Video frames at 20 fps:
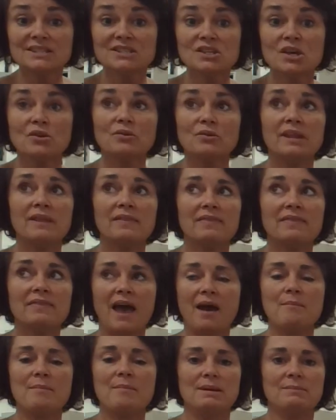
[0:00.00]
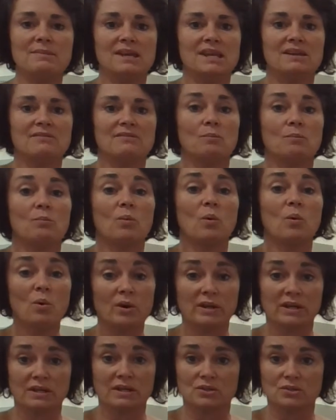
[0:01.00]
So then that made me even
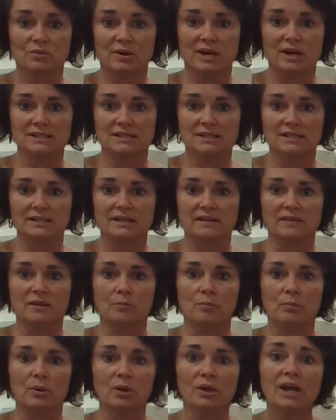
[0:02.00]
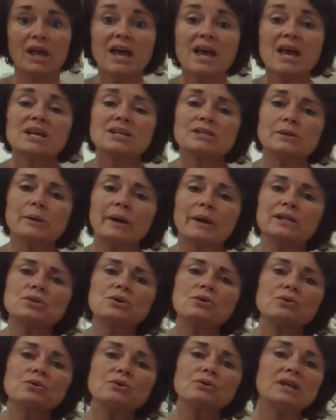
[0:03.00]
more interested in the book. So I
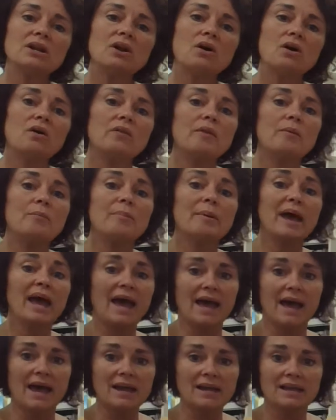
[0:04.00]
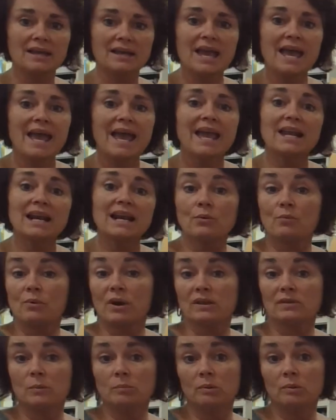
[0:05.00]
turned it on the back and I
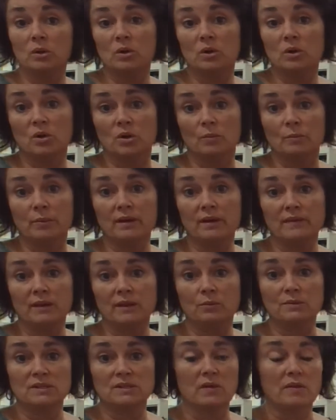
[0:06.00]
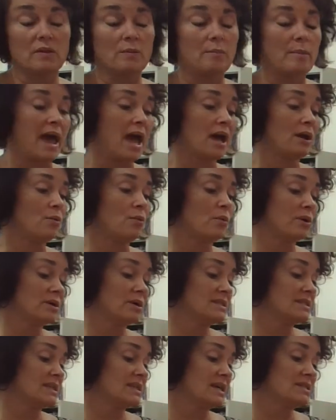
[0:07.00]
read the blurb that was on the back
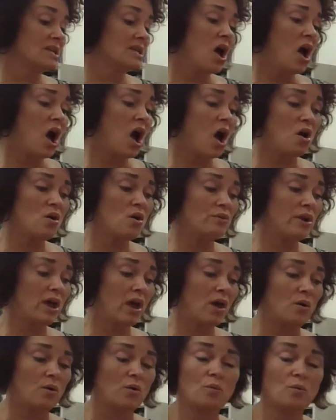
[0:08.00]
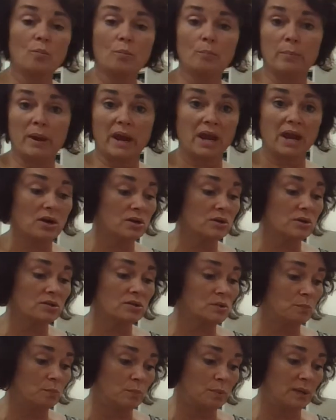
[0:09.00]
where it says, oh no,
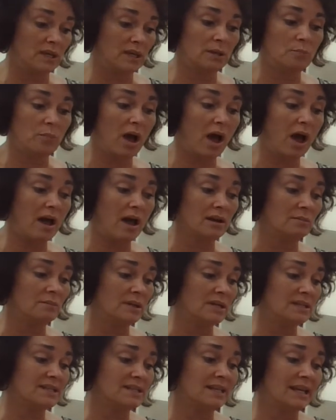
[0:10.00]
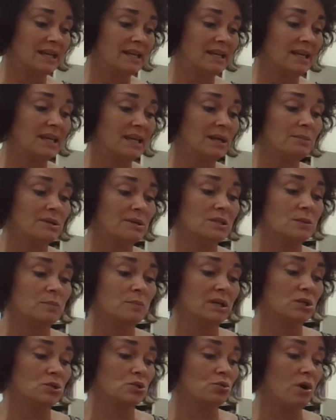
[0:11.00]
Bear's big bottom is getting him into
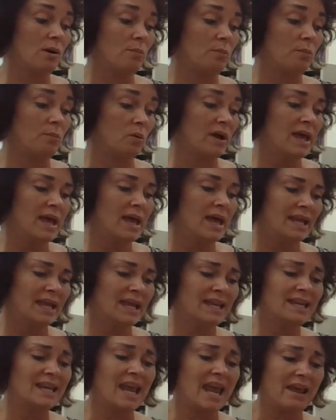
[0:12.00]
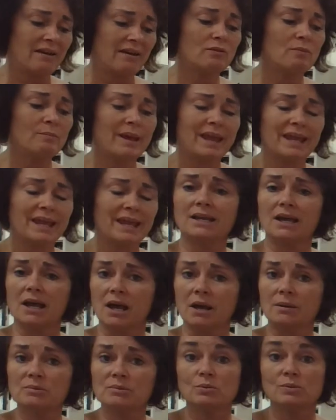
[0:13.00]
big trouble. Can he ever make it
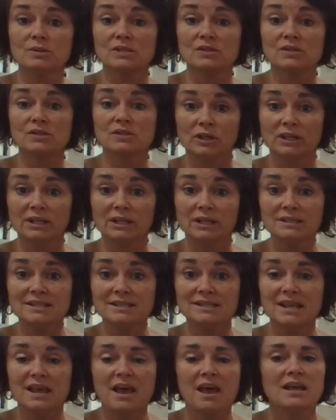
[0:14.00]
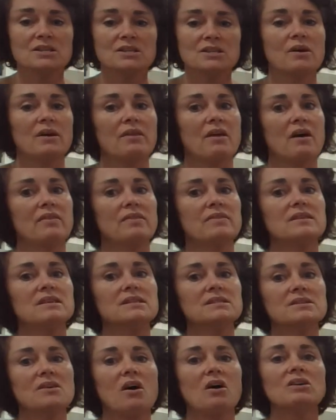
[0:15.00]
up to his friends? So I thought
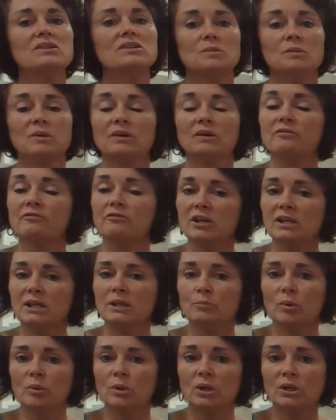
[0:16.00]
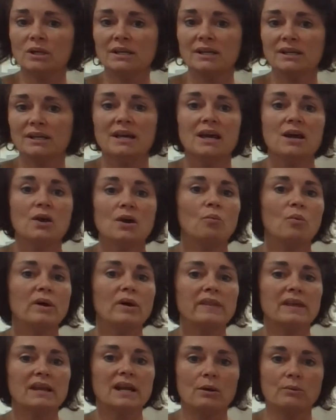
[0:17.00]
this ought to be a funny book,
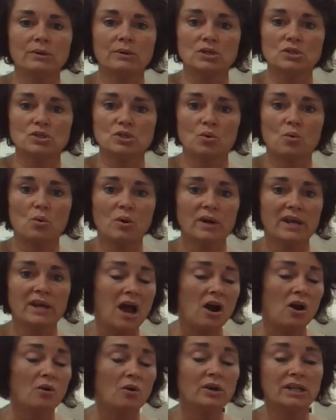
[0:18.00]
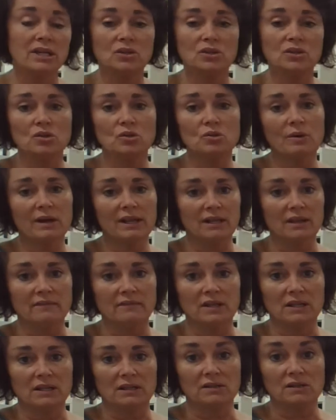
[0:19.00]
one that I would enjoy. I already knew I
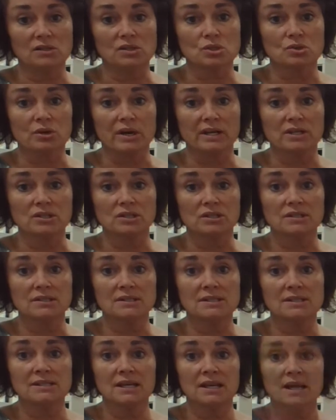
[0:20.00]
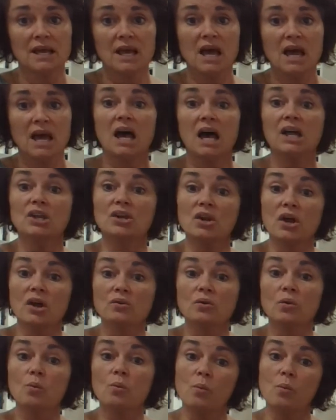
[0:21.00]
loved the illustrations.
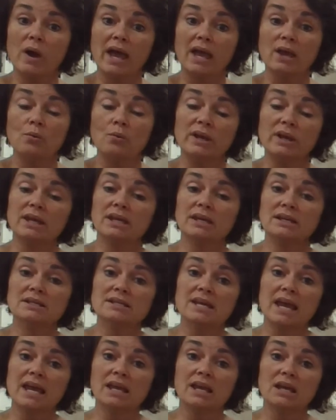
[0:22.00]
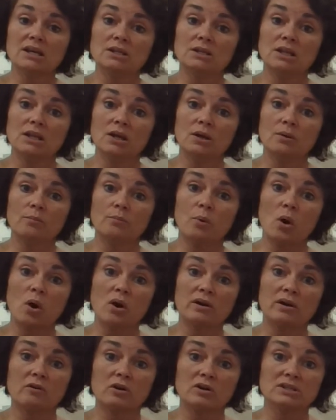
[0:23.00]
Another way we can take a
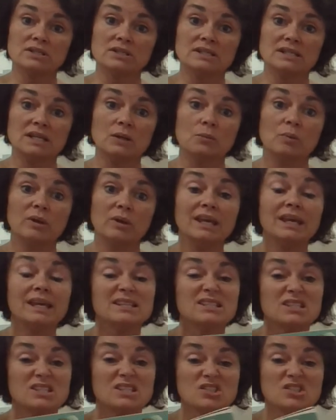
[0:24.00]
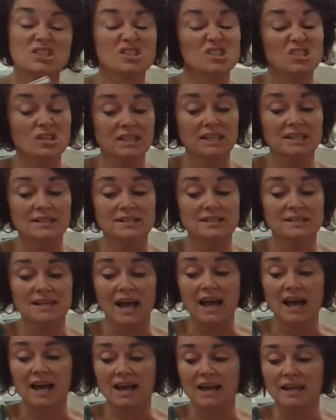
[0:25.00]
part of our sneak peek is to just look
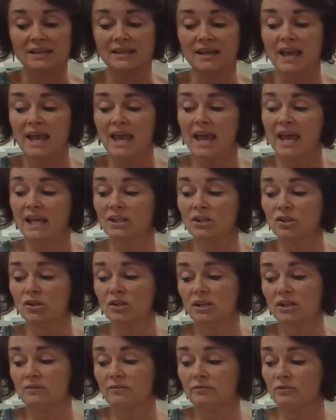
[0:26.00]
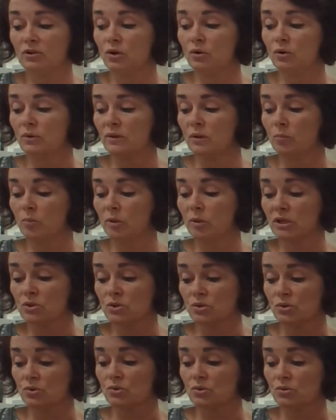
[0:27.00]
inside and look at a few of the
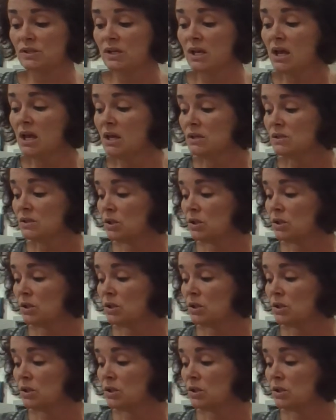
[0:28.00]
pictures.